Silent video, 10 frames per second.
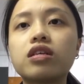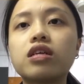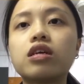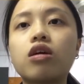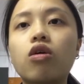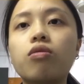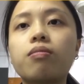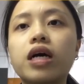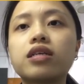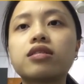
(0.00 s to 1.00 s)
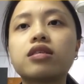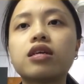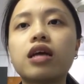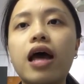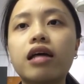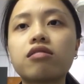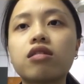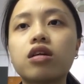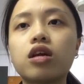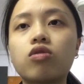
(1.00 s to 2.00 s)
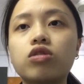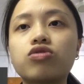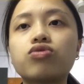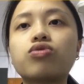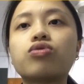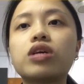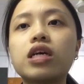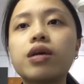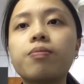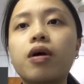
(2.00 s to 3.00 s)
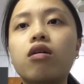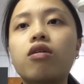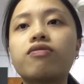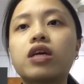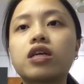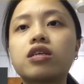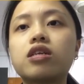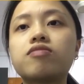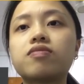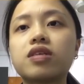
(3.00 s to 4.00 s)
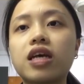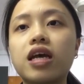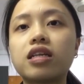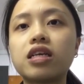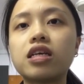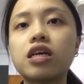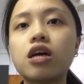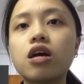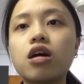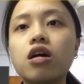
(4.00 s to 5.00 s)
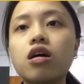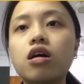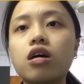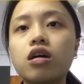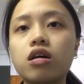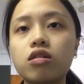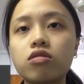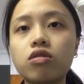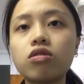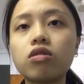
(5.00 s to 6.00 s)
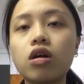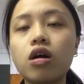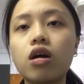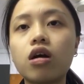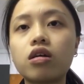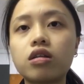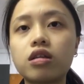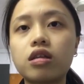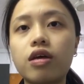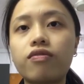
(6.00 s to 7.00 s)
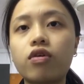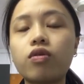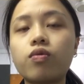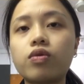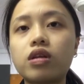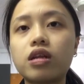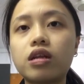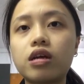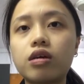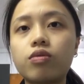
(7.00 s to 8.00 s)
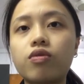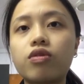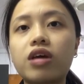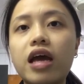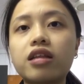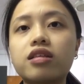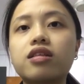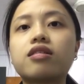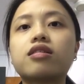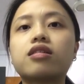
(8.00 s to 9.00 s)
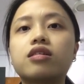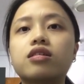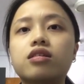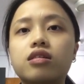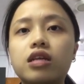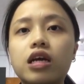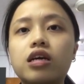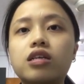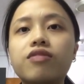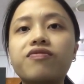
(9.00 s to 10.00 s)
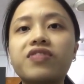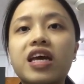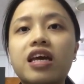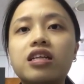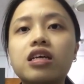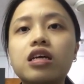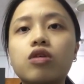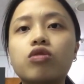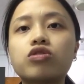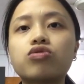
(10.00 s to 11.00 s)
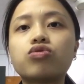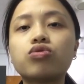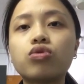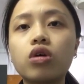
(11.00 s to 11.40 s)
To minus Tx equals to e power of negative kt. So therefore we will get the negative kt equals to